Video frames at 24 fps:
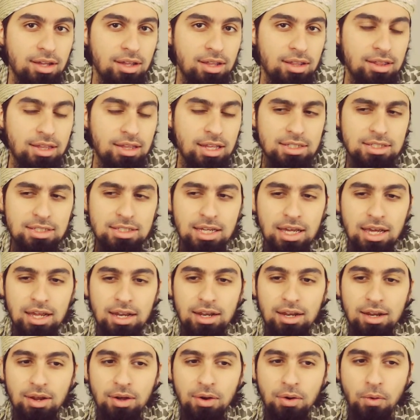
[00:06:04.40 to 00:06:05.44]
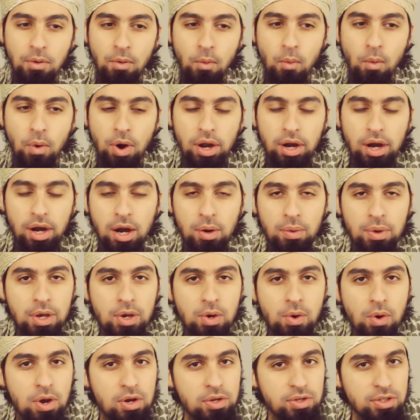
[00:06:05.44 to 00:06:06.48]
They said, "What are we
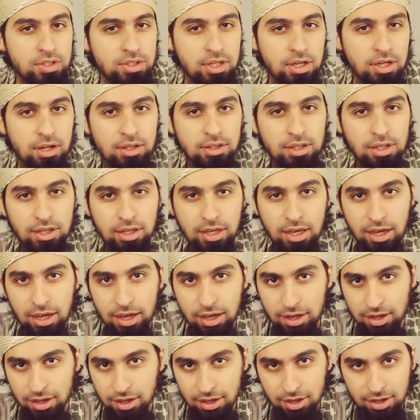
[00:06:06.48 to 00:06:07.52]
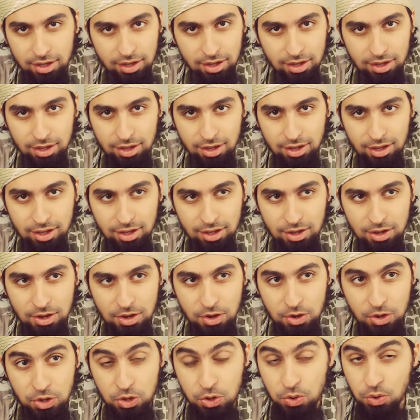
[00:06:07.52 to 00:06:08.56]
going to tell the king?
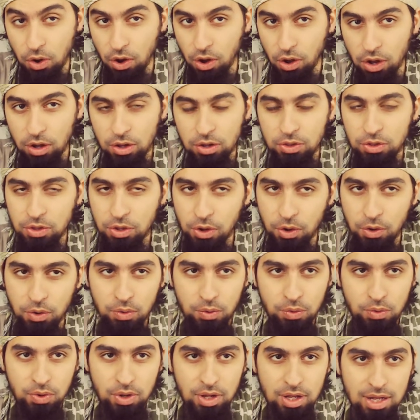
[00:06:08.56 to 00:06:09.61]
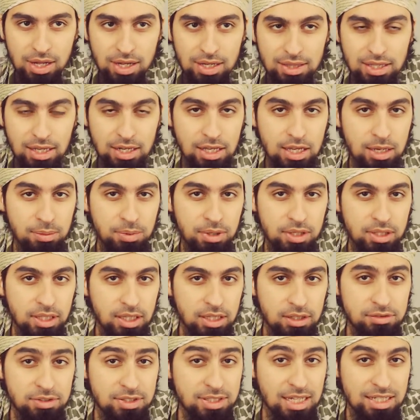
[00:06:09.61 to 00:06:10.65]
You all know that he
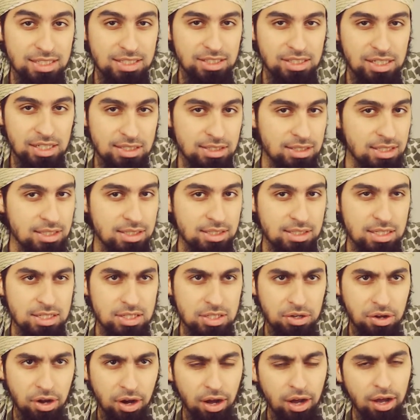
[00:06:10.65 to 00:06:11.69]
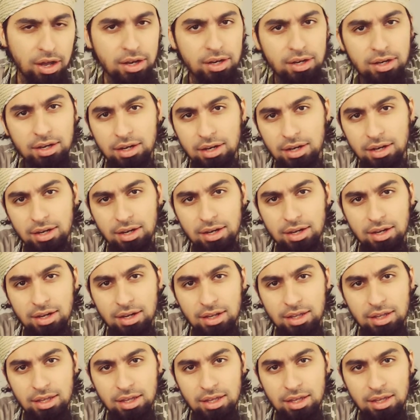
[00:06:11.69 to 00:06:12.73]
believes that Jesus is God.
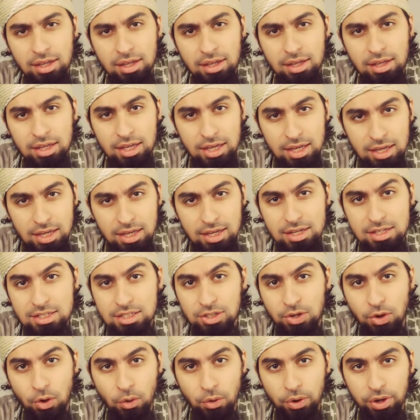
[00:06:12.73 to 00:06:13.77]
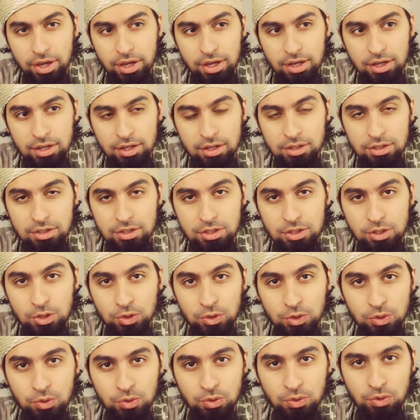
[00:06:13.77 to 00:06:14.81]
He is going
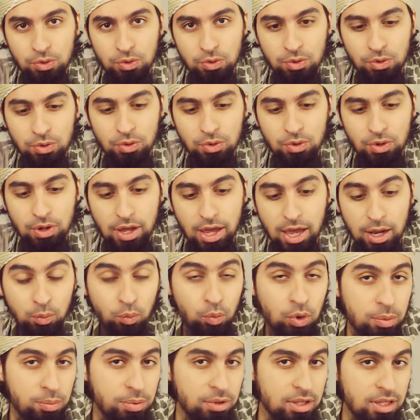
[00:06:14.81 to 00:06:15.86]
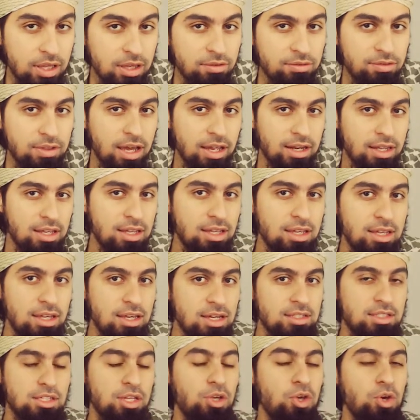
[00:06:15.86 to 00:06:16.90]
to, and we believe that he
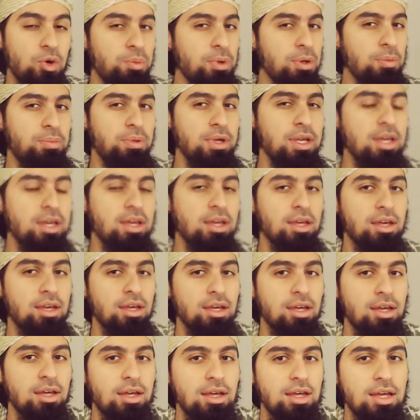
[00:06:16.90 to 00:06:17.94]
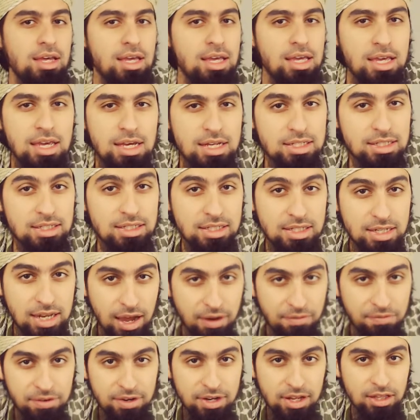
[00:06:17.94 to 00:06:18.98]
is a human being. He is
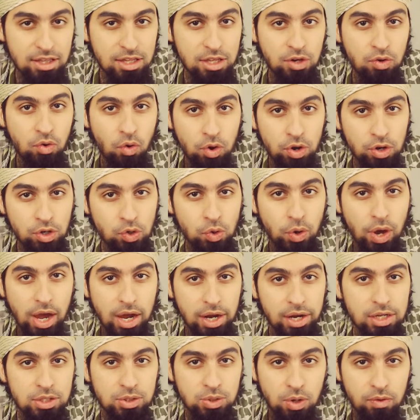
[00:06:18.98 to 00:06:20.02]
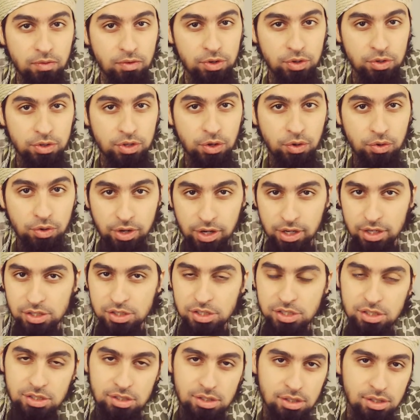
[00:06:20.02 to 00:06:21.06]
definitely going to hand us over to the
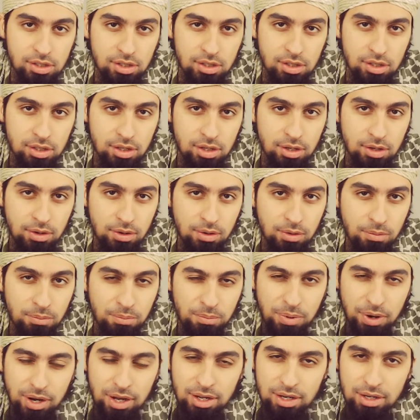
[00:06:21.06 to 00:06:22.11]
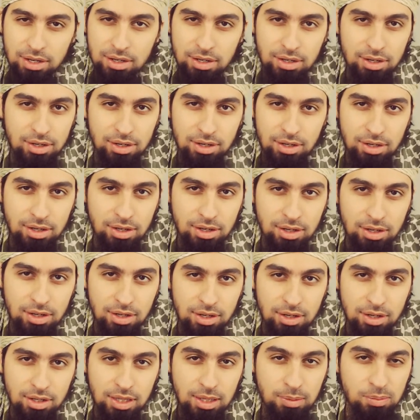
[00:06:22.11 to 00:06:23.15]
Quraysh." But
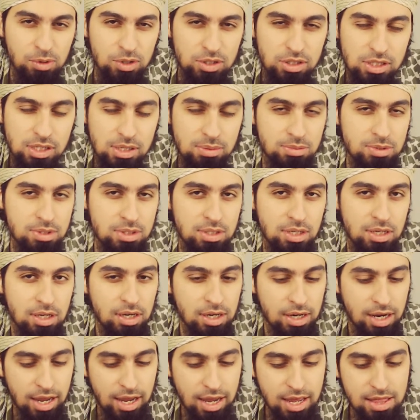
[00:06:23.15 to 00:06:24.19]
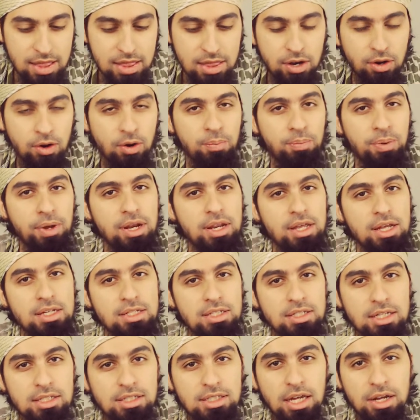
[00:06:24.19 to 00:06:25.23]
the Muslims, in their opinions, they
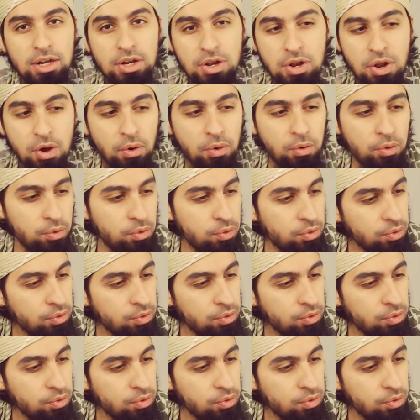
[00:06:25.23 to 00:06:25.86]
said, "No.